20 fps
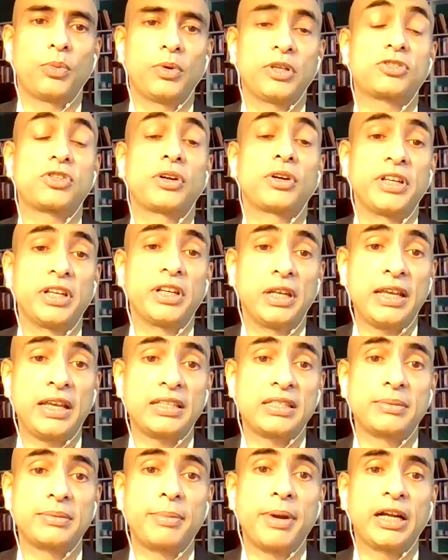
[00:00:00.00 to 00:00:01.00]
sorry,
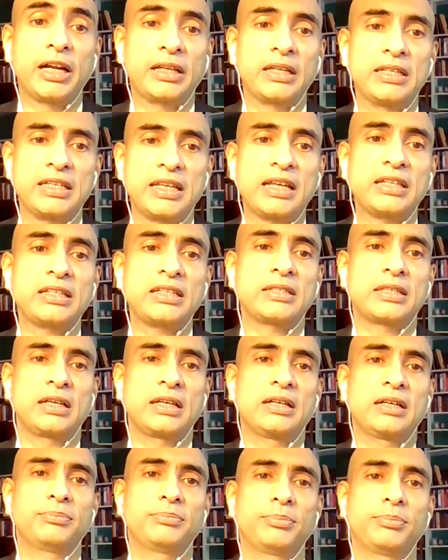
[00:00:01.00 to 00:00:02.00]
less American debt.
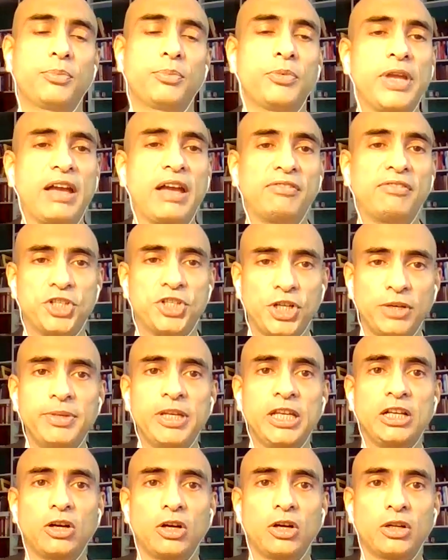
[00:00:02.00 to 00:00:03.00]
Uh, we have a
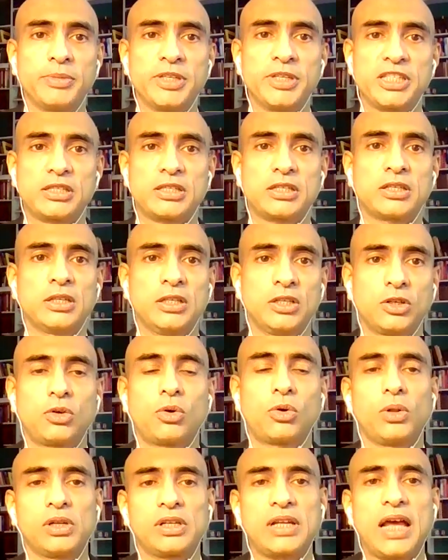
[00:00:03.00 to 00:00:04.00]
German economist
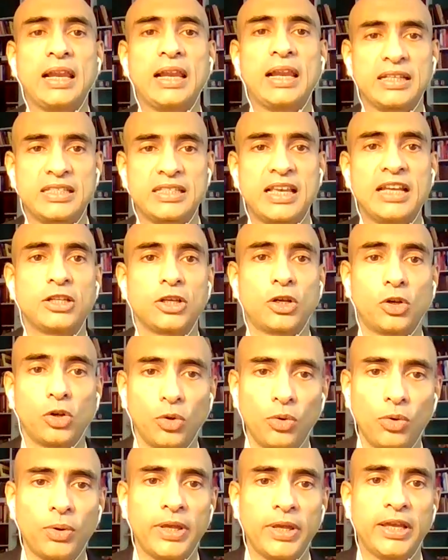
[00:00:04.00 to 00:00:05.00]
called Alexander
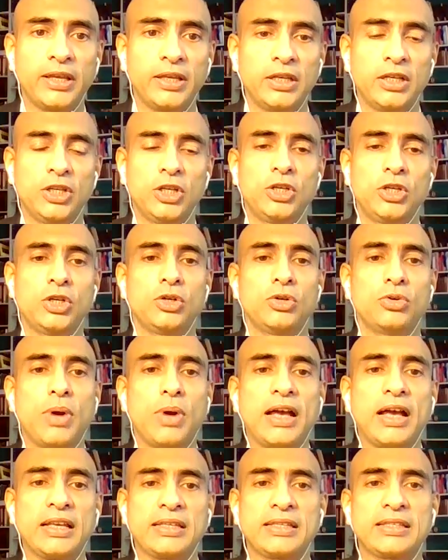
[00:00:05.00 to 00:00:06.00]
Gloy who
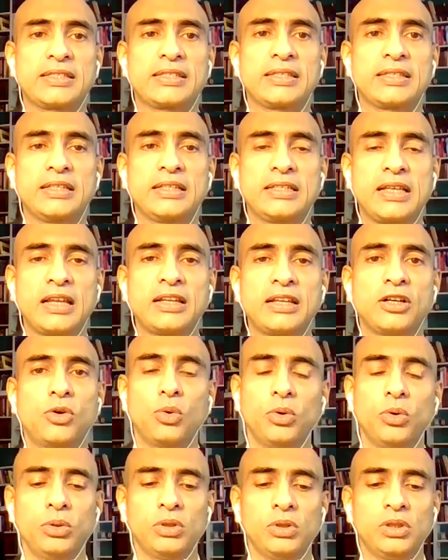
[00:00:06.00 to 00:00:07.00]
has uh, done a
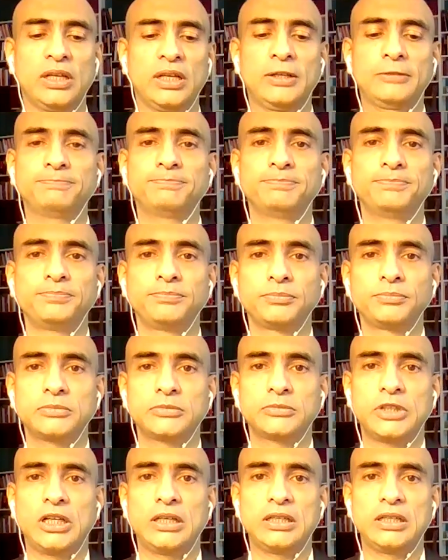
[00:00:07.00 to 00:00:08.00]
whole um,
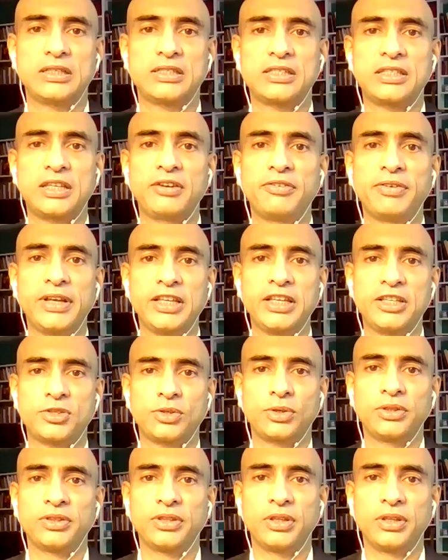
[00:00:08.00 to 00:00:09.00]
uh,
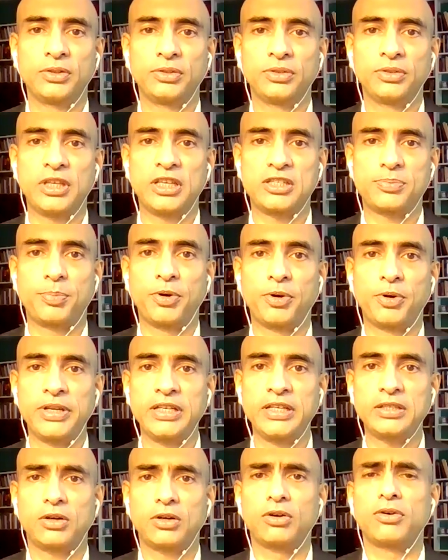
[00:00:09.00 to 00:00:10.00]
series on, on this
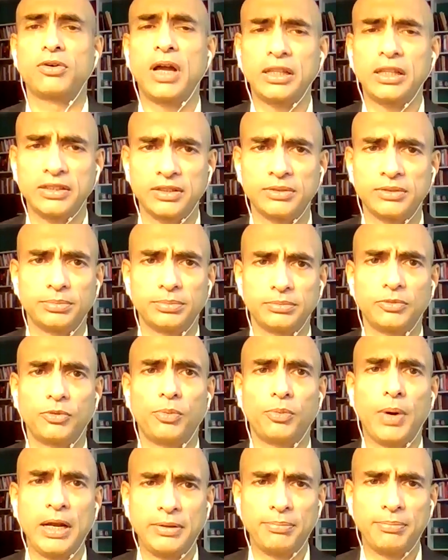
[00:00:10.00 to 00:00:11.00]
point, or rather,
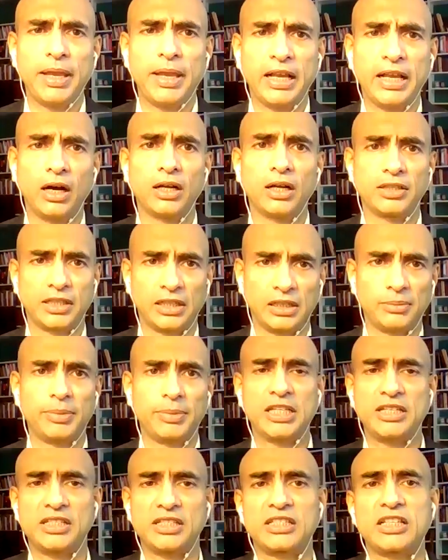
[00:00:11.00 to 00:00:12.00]
one big article,
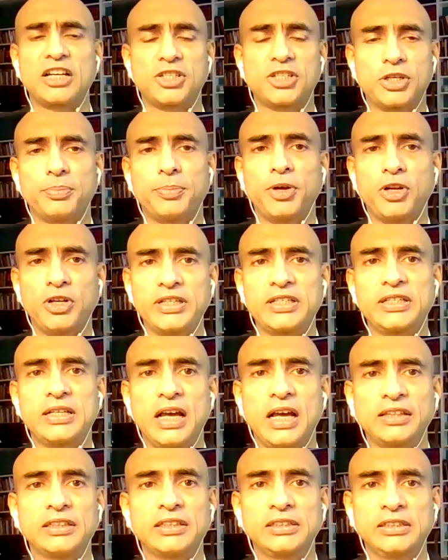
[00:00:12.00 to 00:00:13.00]
but he's touched upon it in
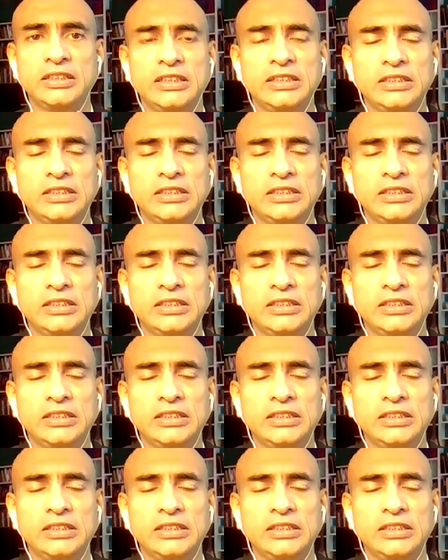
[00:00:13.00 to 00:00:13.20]
other